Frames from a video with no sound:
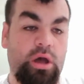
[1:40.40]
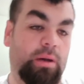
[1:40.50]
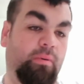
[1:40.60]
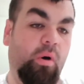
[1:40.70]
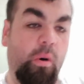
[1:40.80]

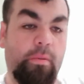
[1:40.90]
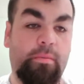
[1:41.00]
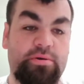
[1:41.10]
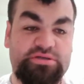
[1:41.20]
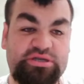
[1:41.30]
I'm hoping
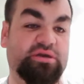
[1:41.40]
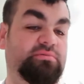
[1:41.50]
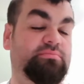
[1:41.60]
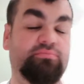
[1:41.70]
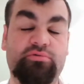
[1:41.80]
I'm saying
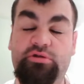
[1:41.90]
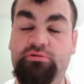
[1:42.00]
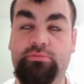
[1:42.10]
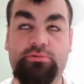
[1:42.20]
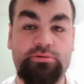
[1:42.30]

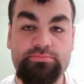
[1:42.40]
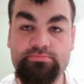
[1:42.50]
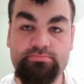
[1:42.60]
Bruno no.